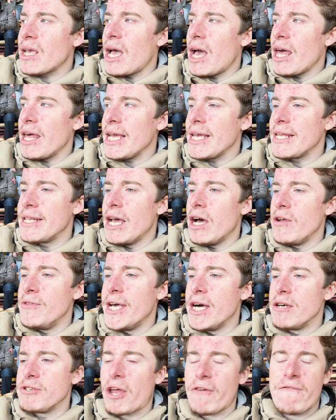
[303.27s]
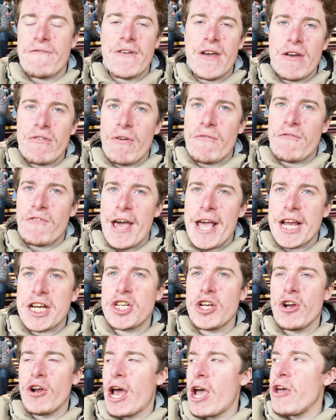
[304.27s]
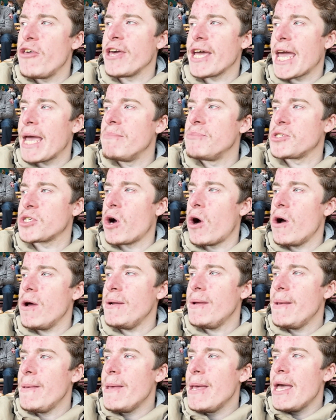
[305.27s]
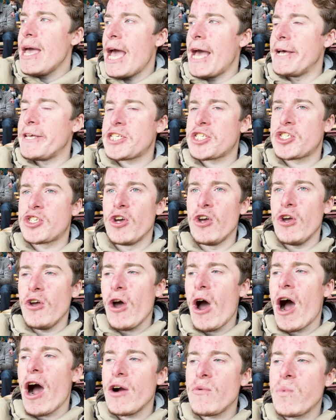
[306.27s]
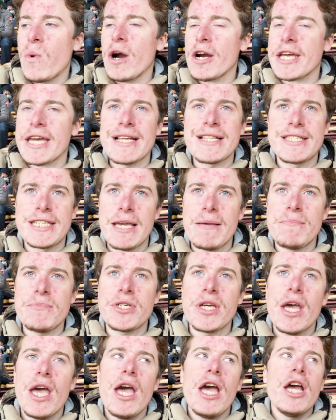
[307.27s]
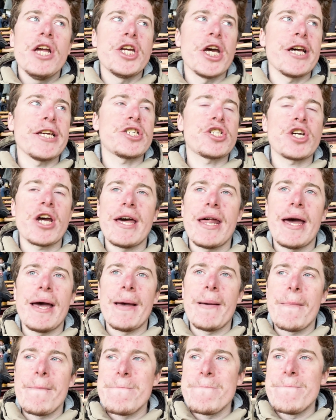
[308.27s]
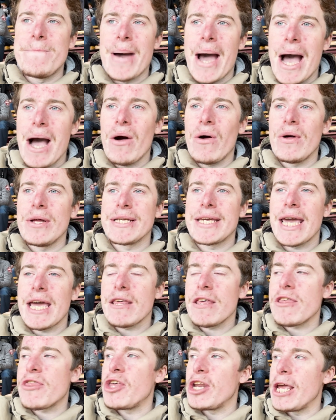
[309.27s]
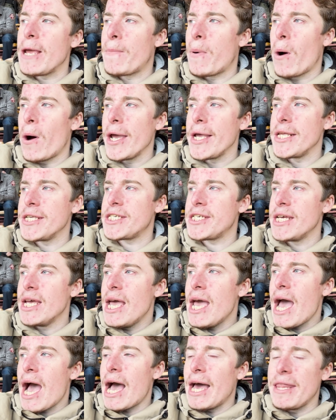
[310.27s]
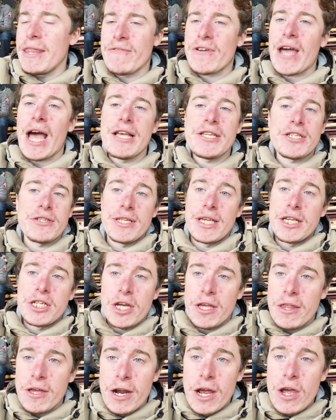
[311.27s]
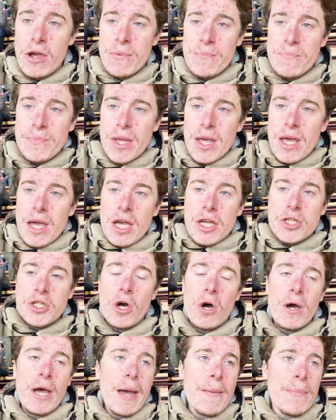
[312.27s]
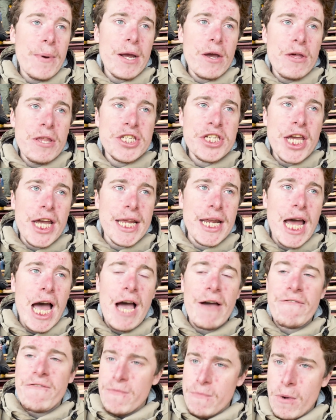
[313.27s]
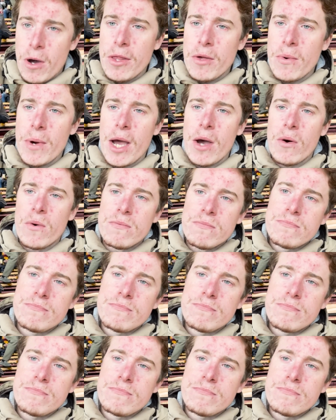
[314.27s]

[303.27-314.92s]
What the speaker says: I think 0-0 is a fair reflection on how the game's gone. It's two hard-working teams just trying to battle and get the 3 points, and they've cancelled each other out. So yeah, bring on the second half on the well.